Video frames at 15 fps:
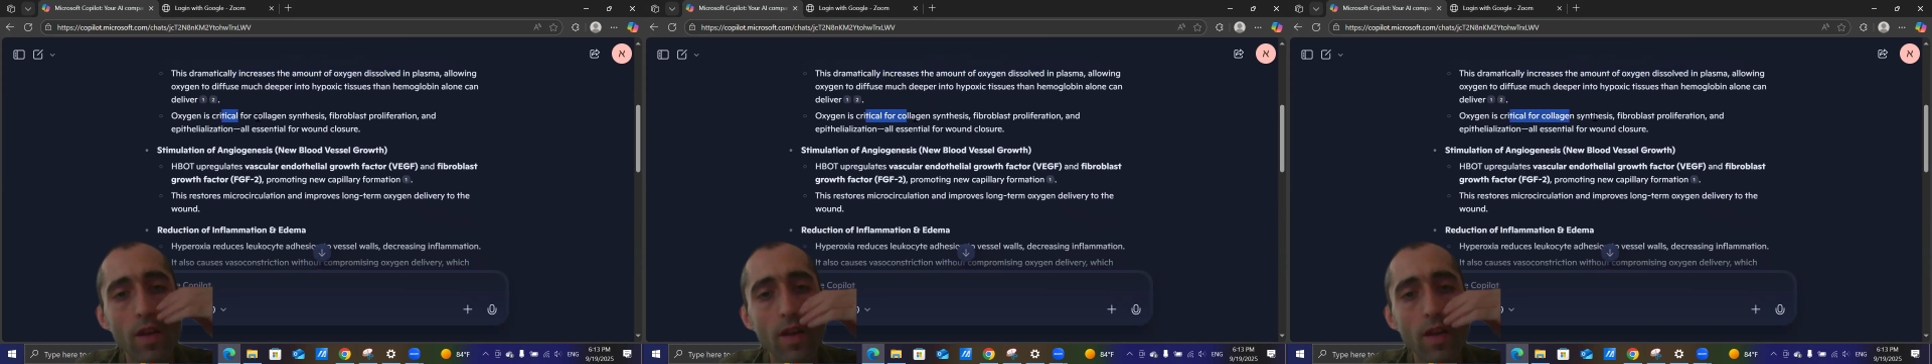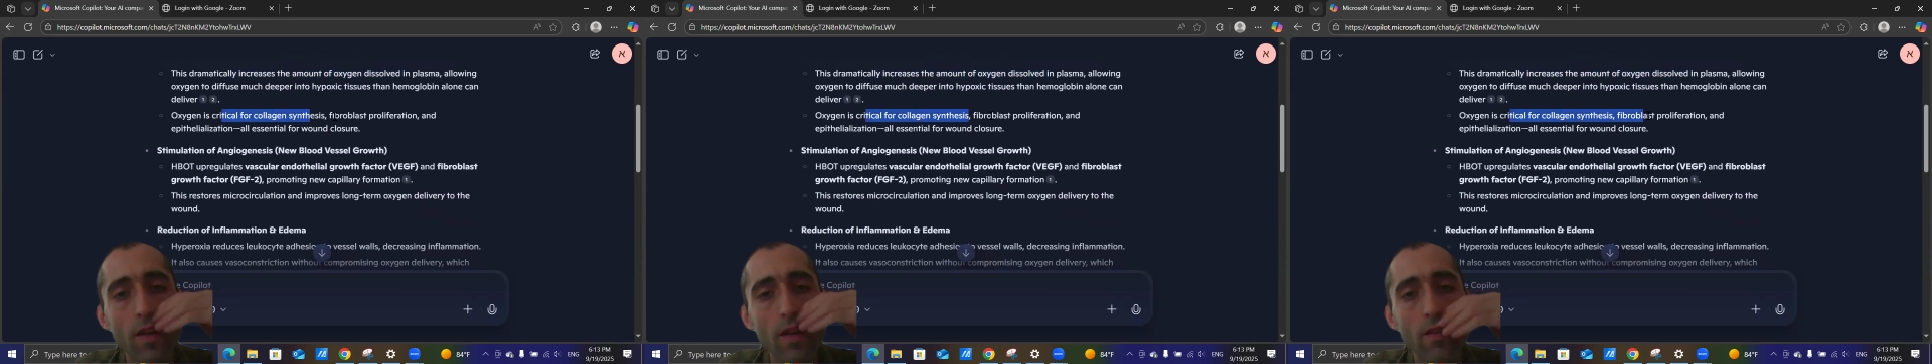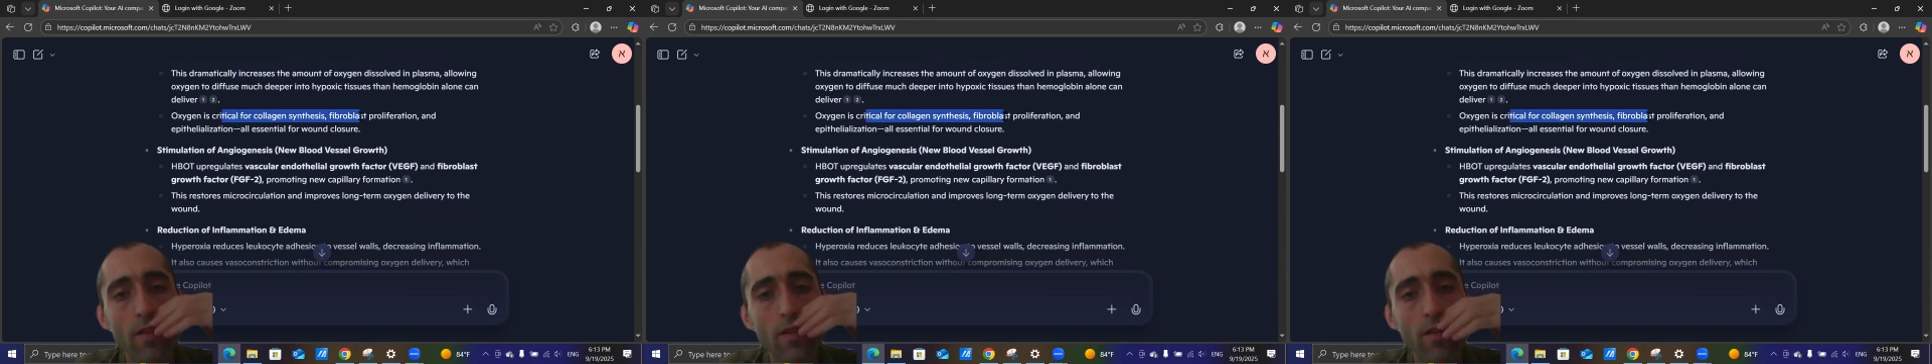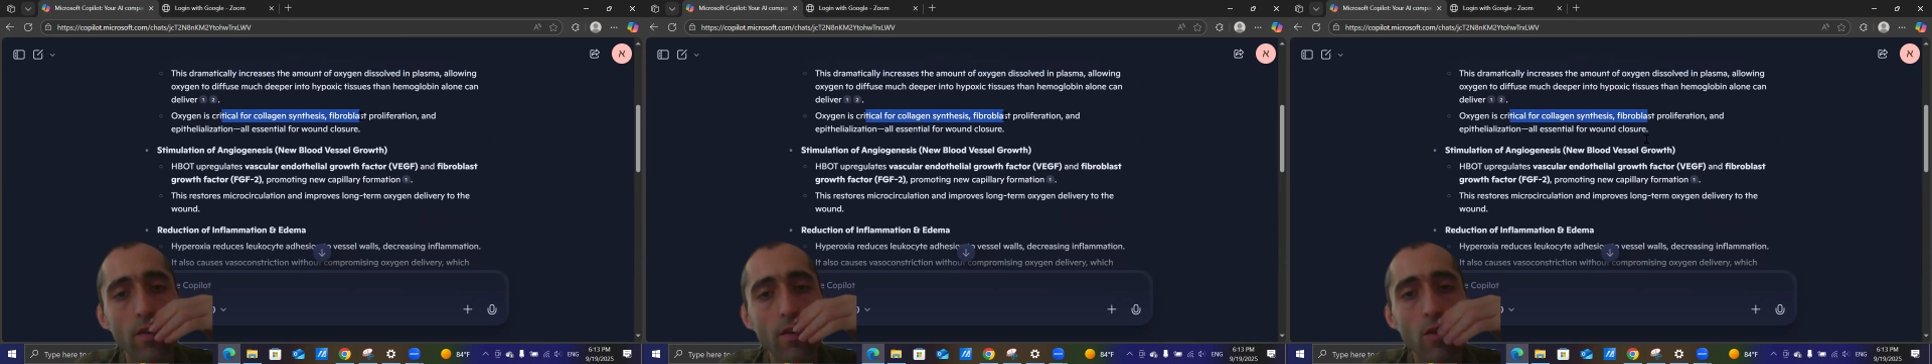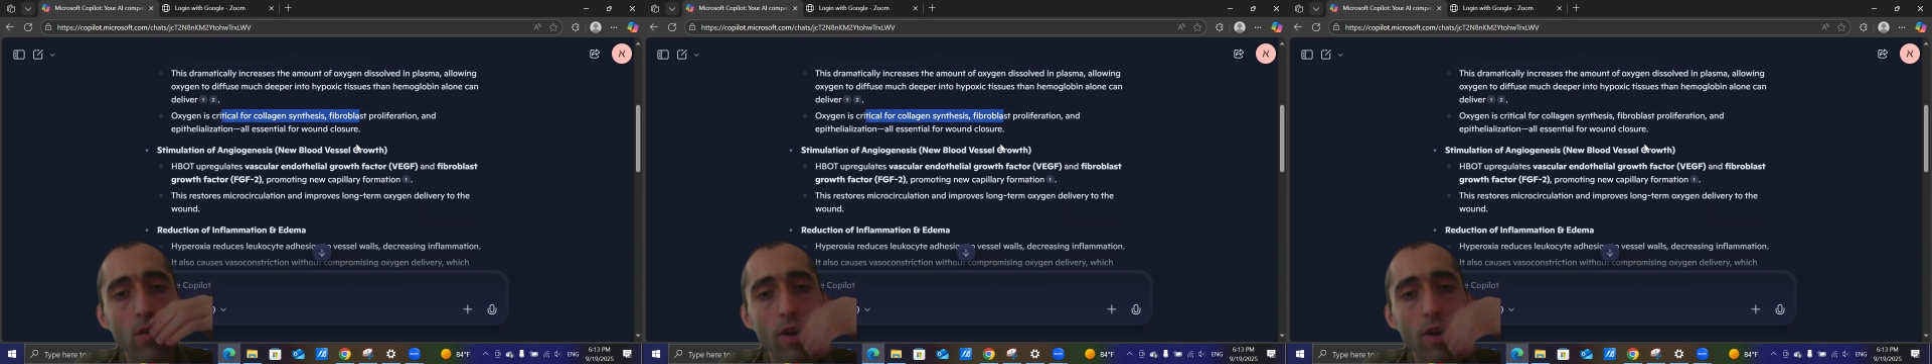and
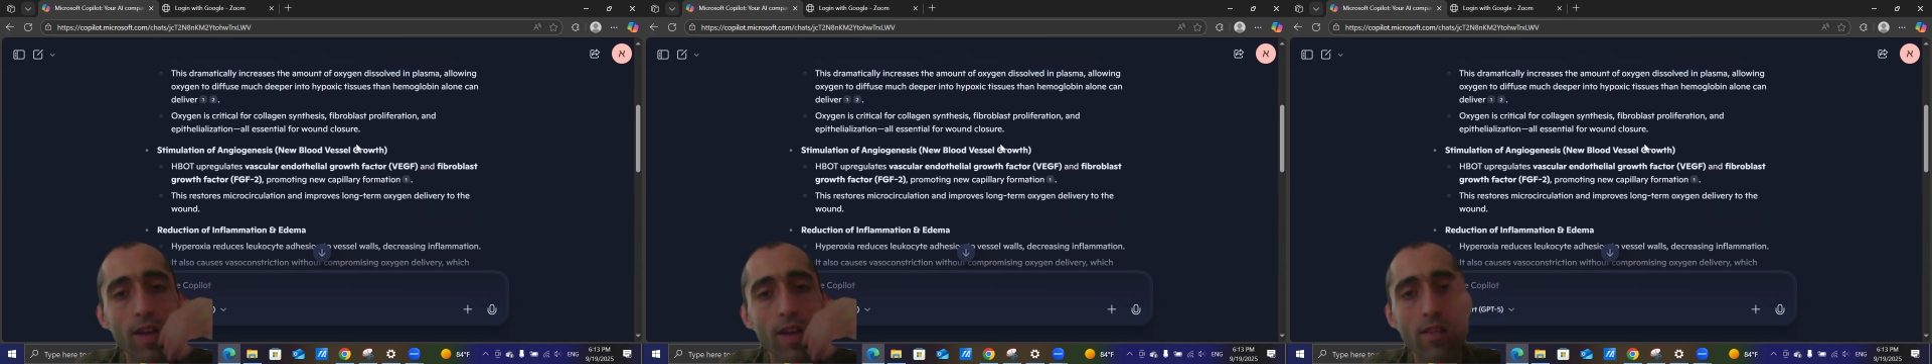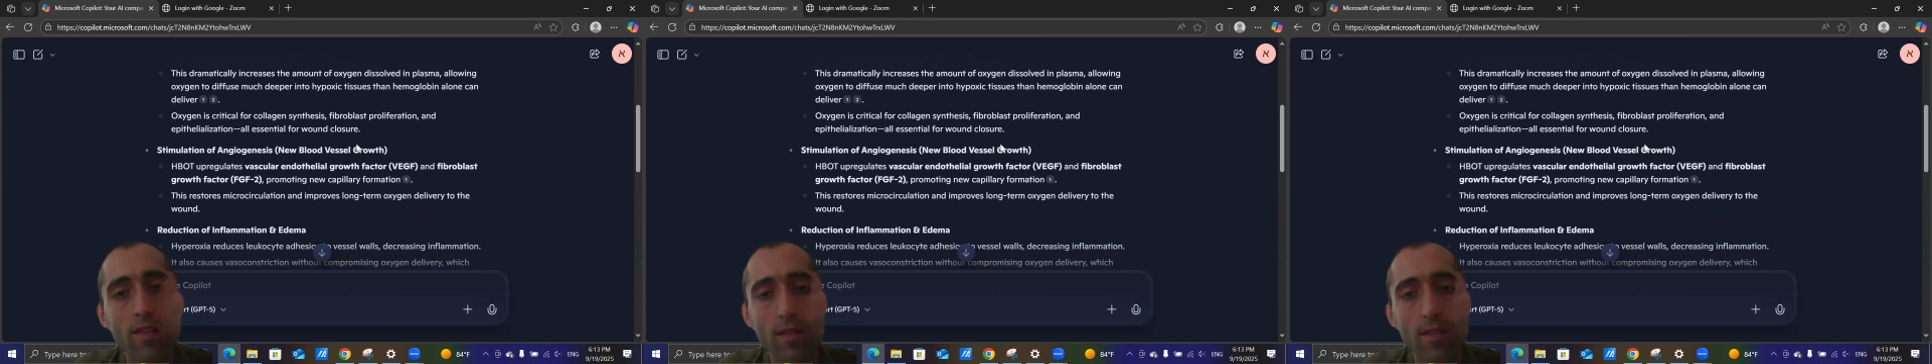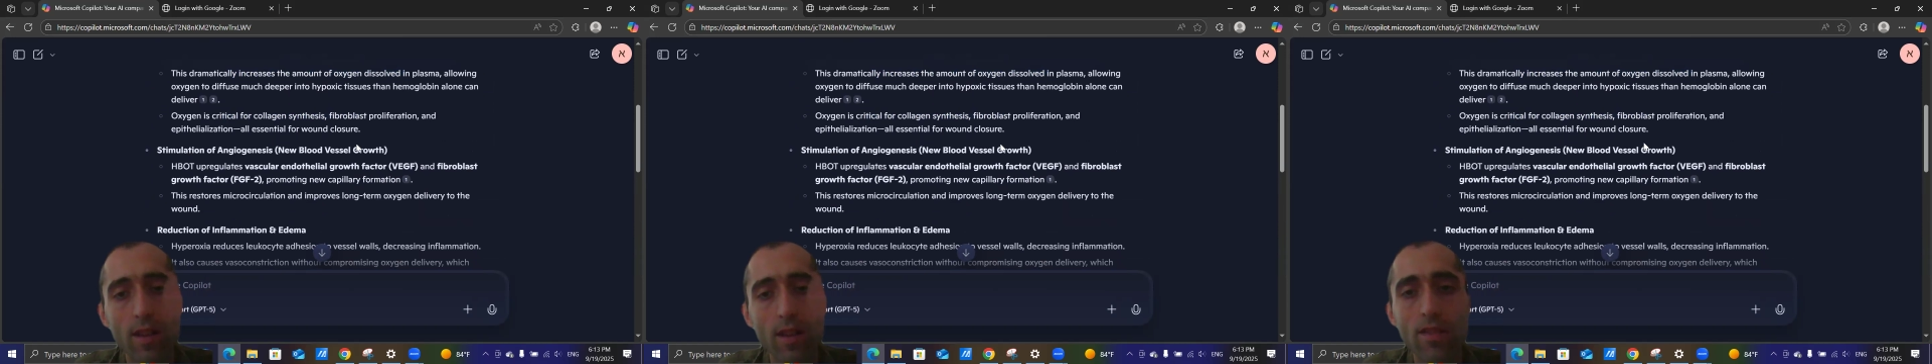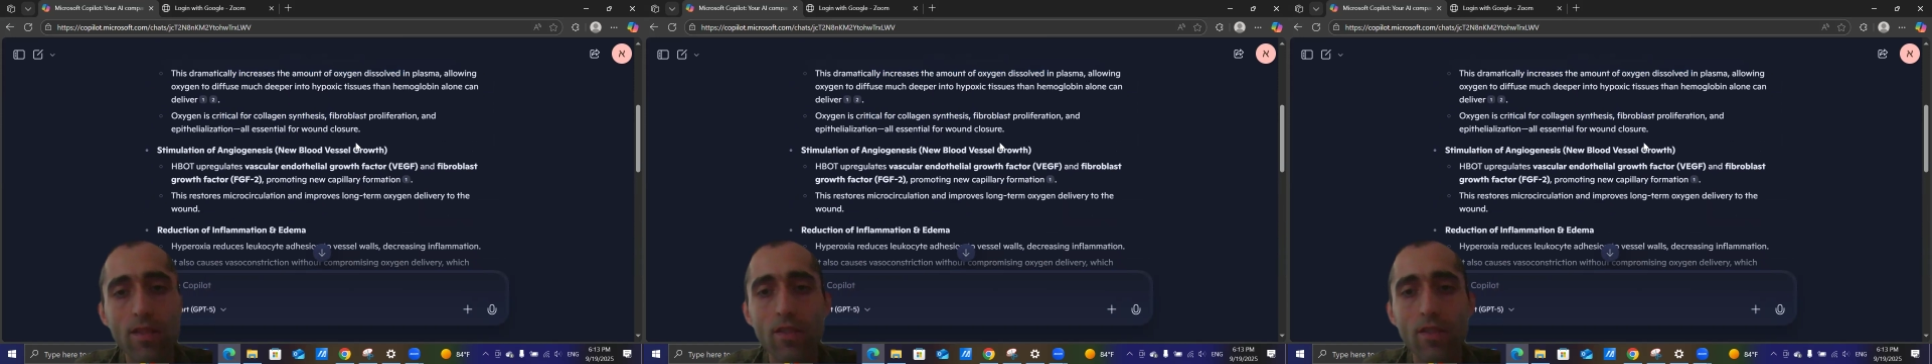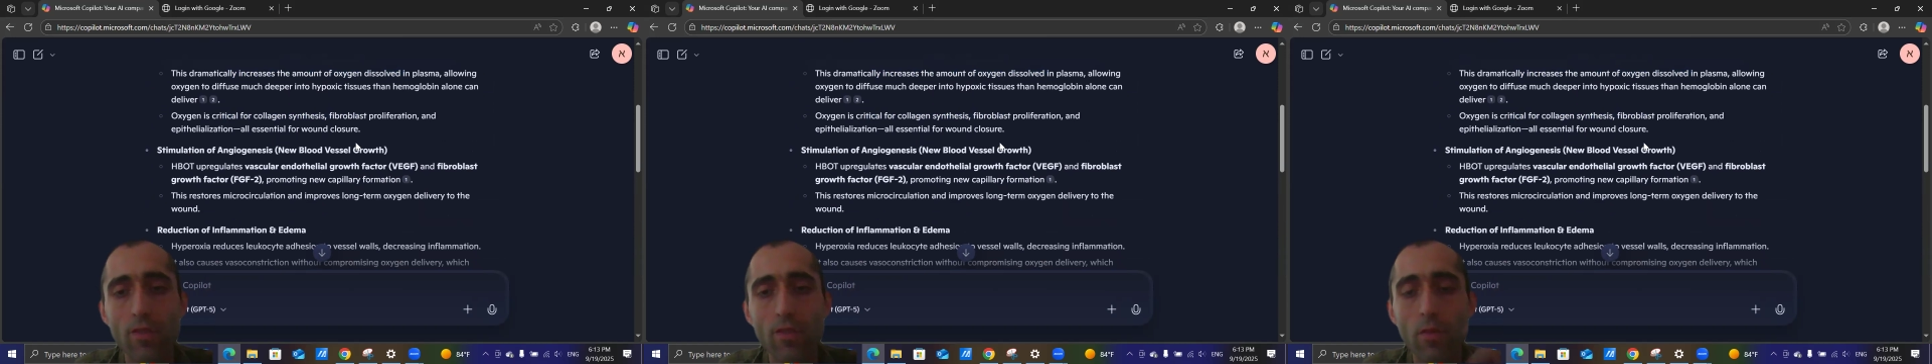collagen synthesis,